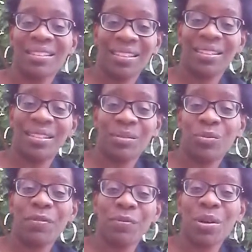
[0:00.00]
the
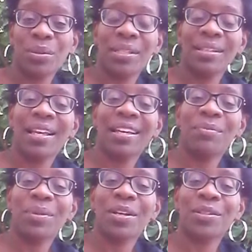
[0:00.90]
rough roads in
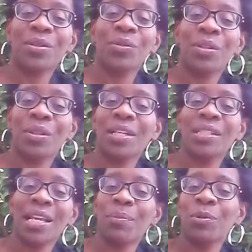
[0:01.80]
life, because those are the things
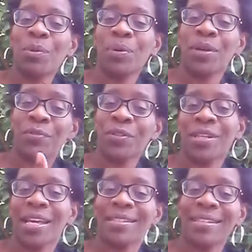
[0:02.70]
that help you prepare for the
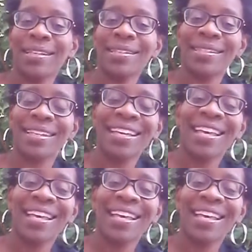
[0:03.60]
next things.